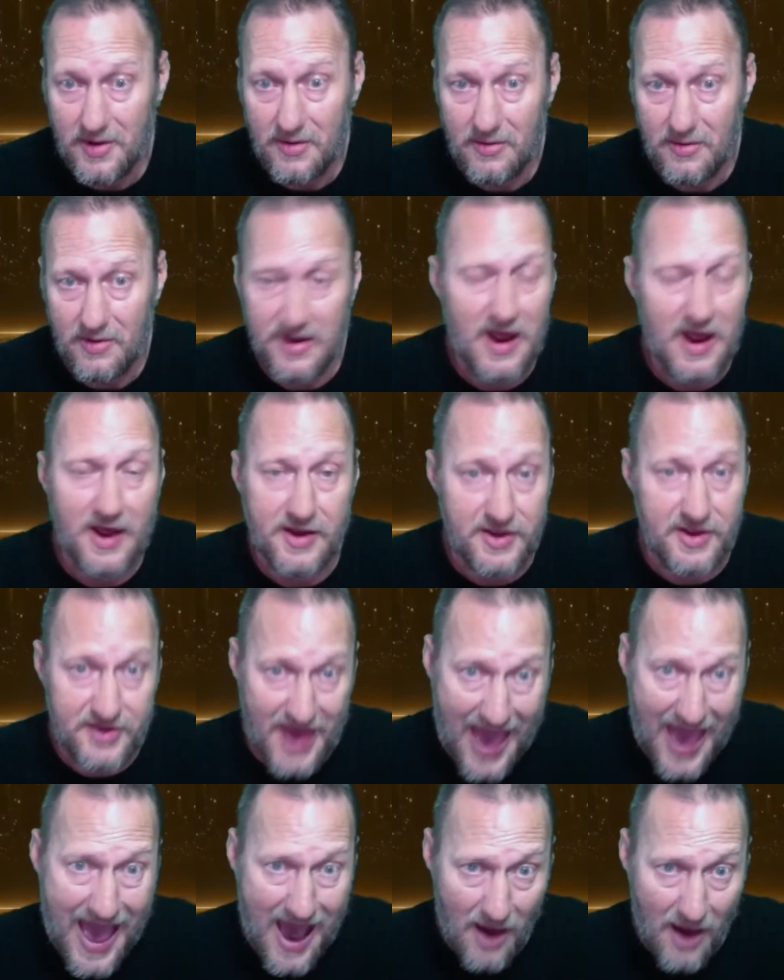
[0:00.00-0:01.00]
Well, not in this
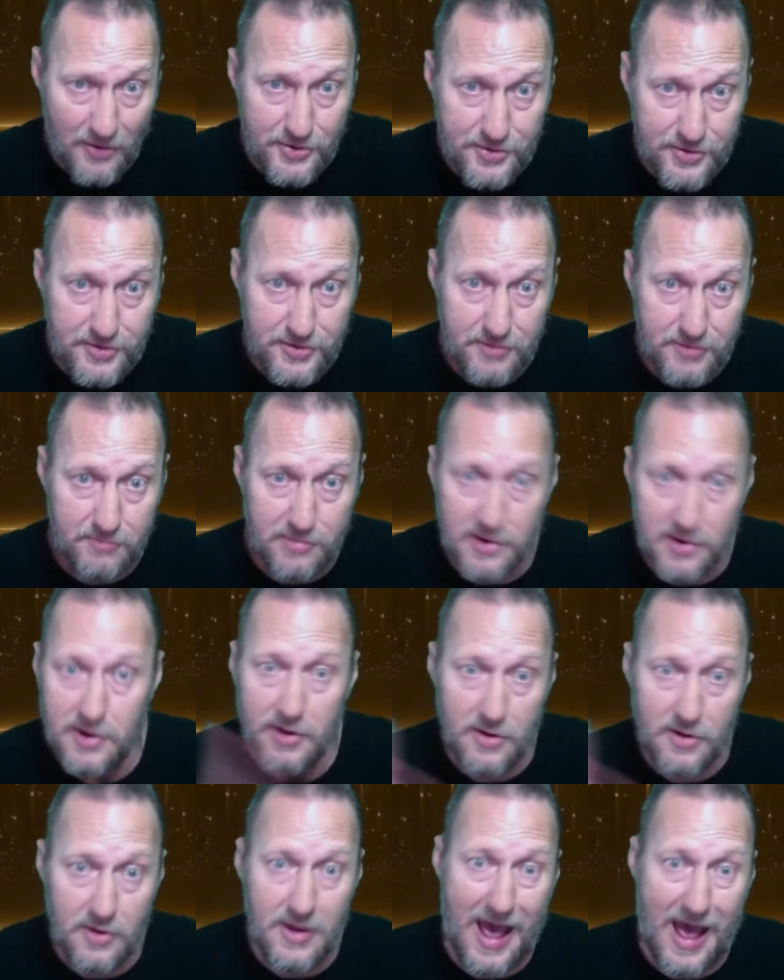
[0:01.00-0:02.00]
house, but
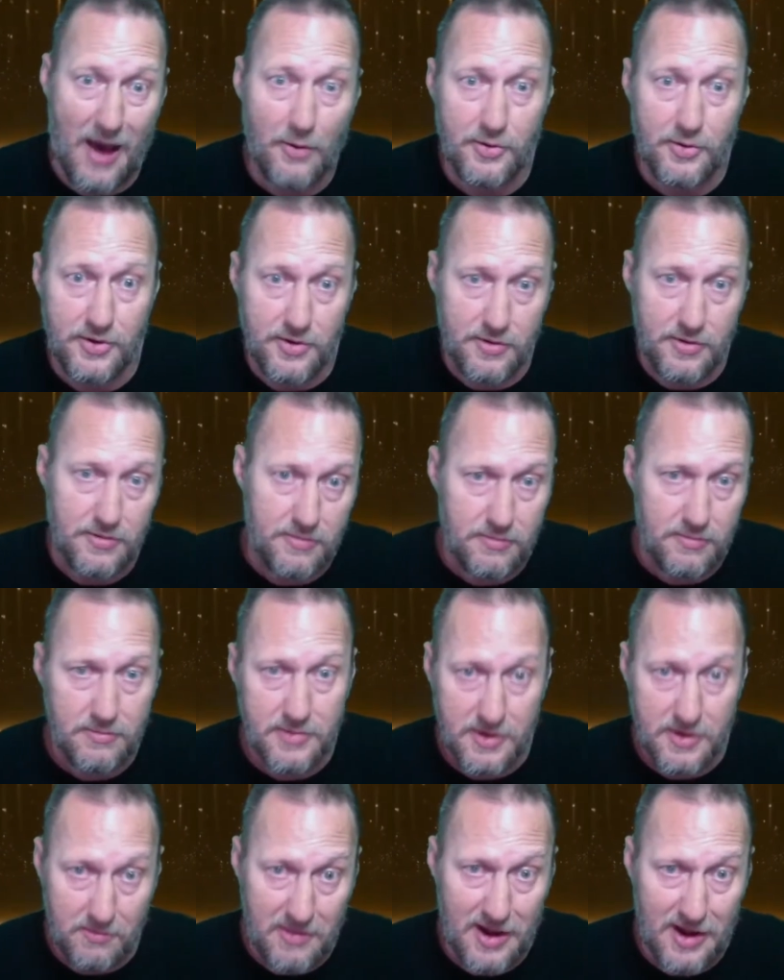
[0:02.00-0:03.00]
out in
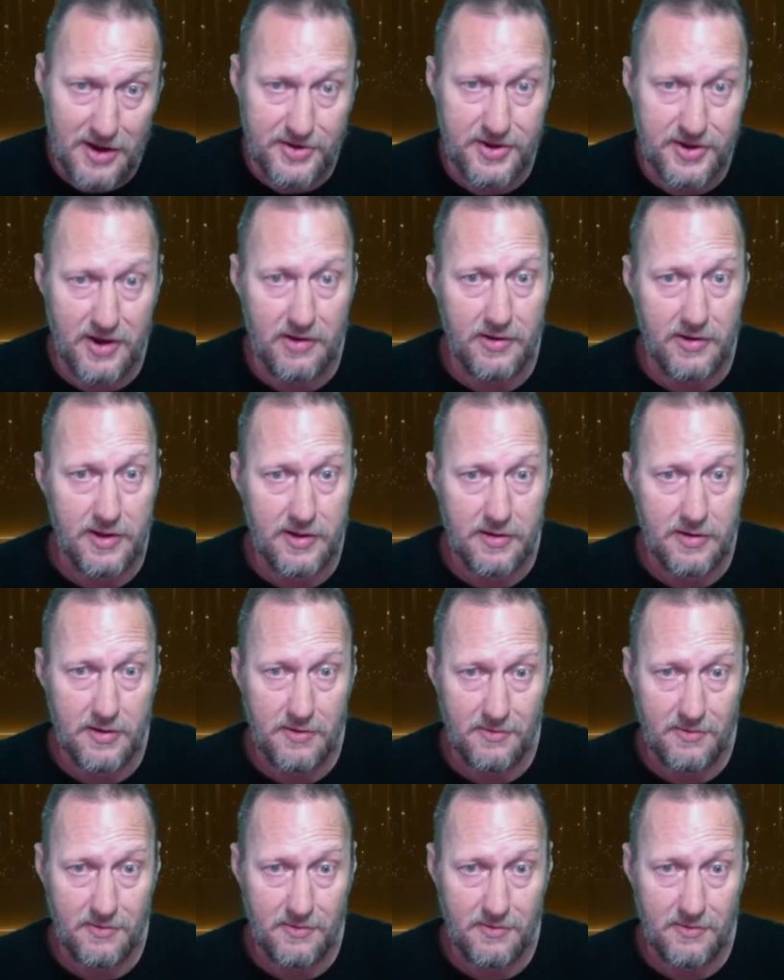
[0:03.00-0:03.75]
the military